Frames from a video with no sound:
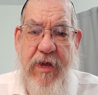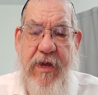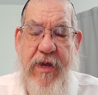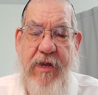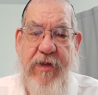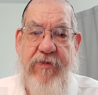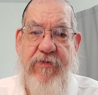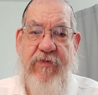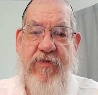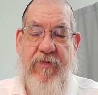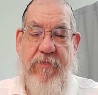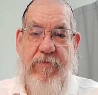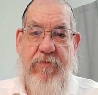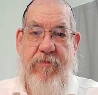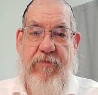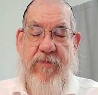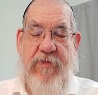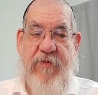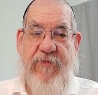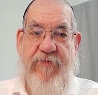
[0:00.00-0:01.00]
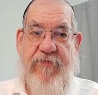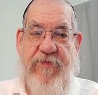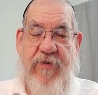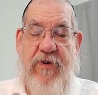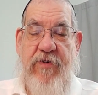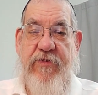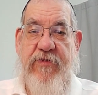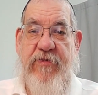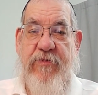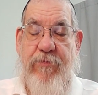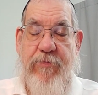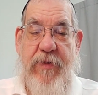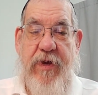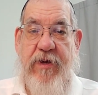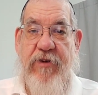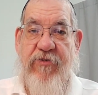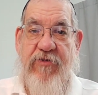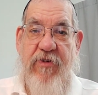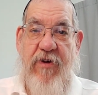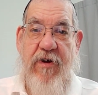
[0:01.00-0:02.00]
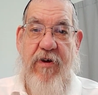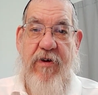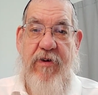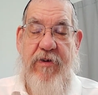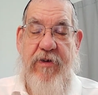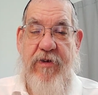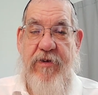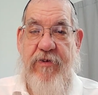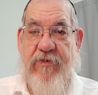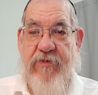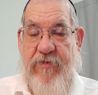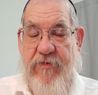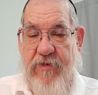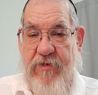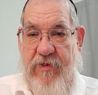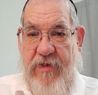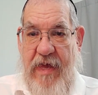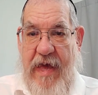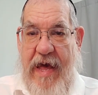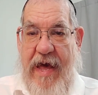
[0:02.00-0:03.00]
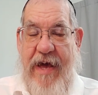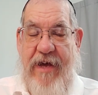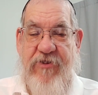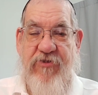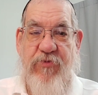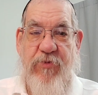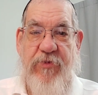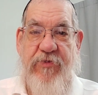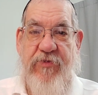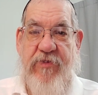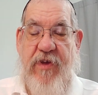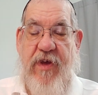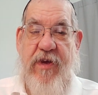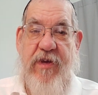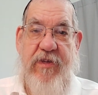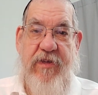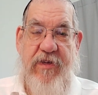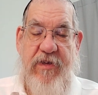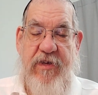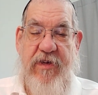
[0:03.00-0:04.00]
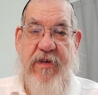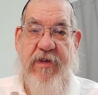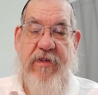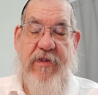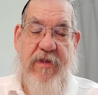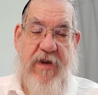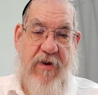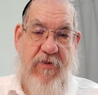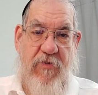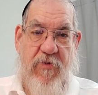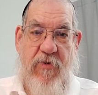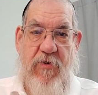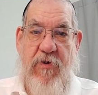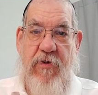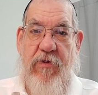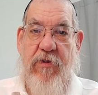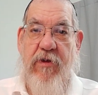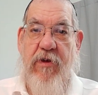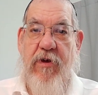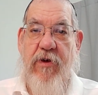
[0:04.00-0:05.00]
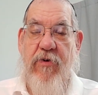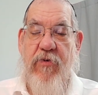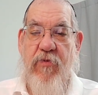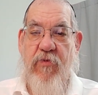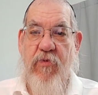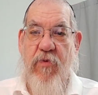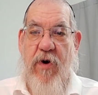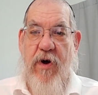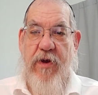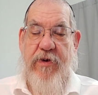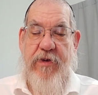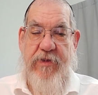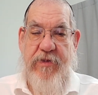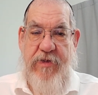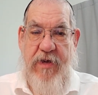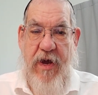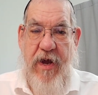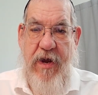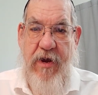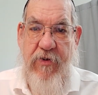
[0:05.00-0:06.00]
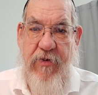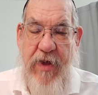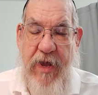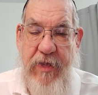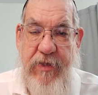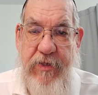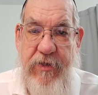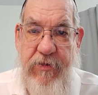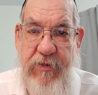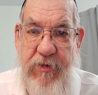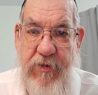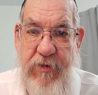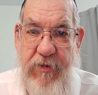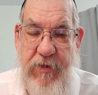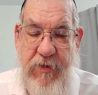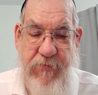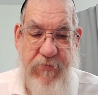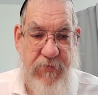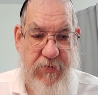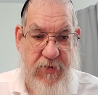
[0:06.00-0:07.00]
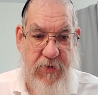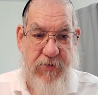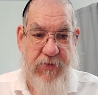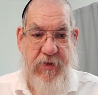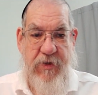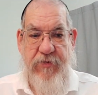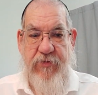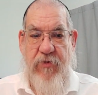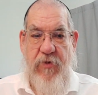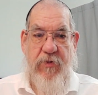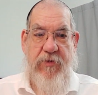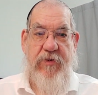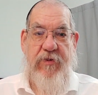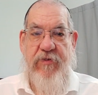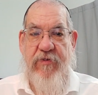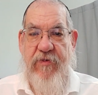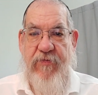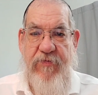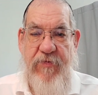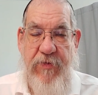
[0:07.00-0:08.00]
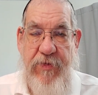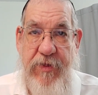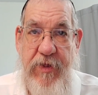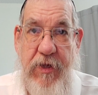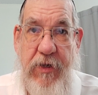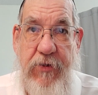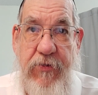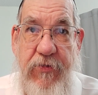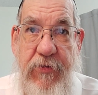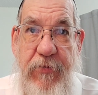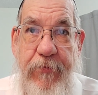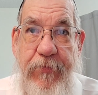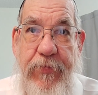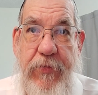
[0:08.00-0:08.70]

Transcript: it's the first miksha is the actual state. Yidden are all one entire entity, even though there's all these different things.